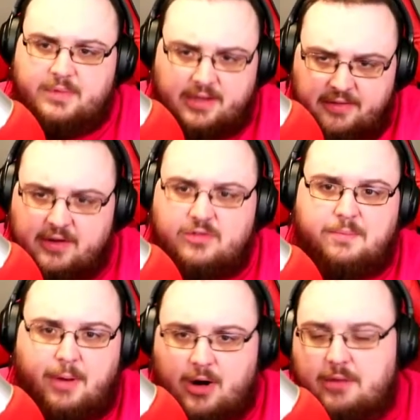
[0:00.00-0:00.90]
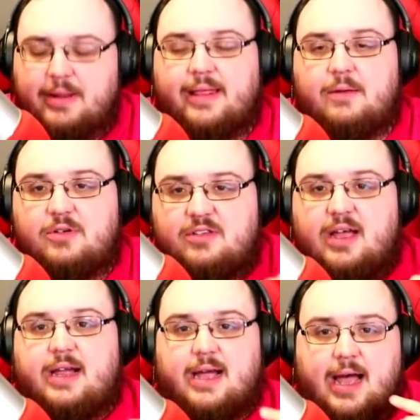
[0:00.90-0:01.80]
There was a part of me that was
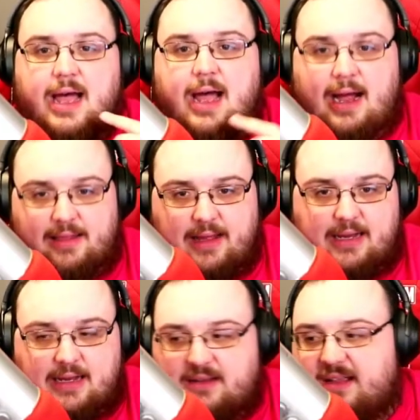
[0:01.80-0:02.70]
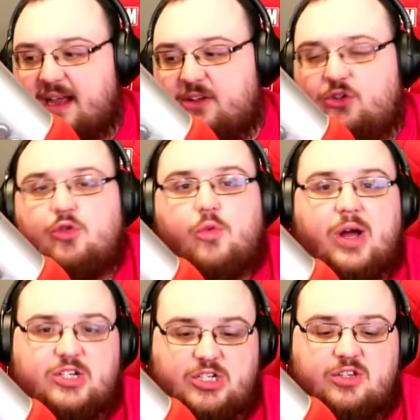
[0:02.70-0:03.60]
like, I like it, because I had two
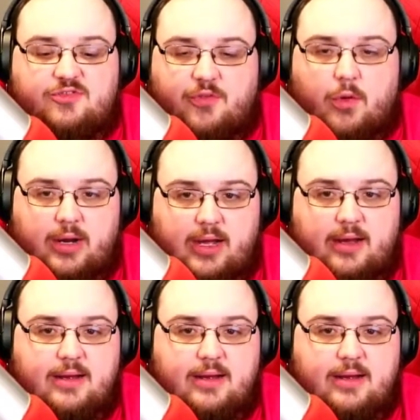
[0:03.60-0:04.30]
questions for you.